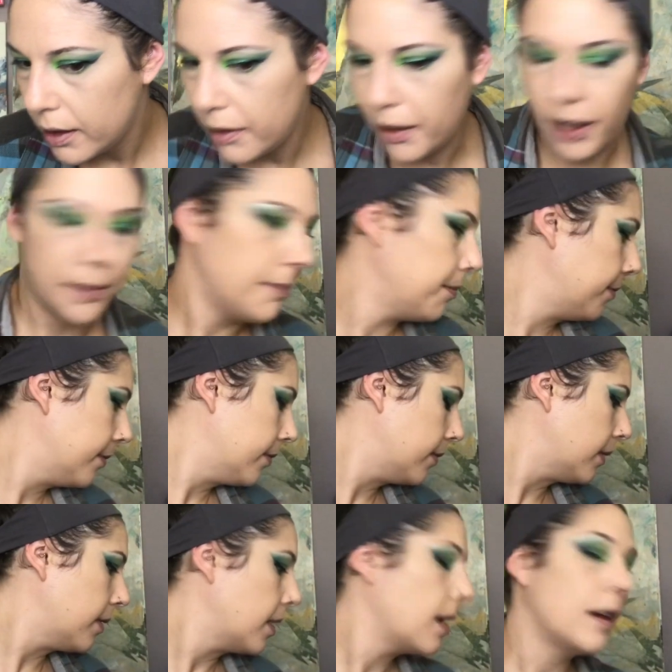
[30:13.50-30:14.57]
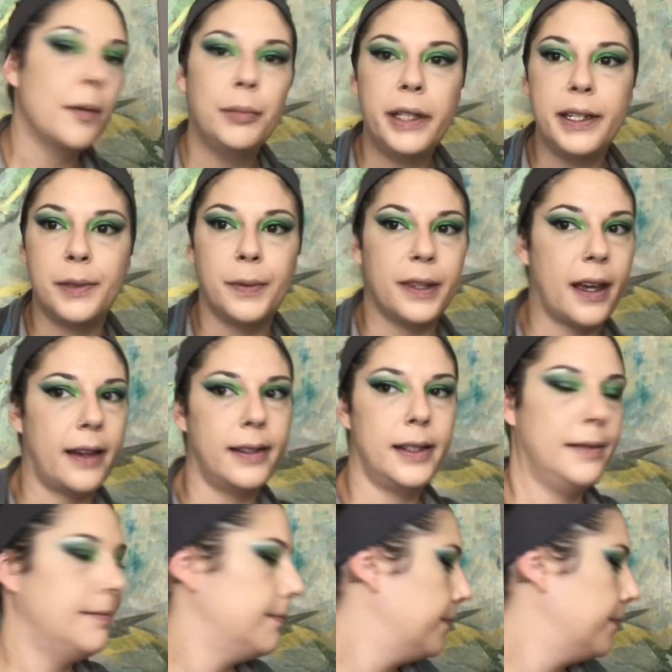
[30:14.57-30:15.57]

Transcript: Okay, pleased with that.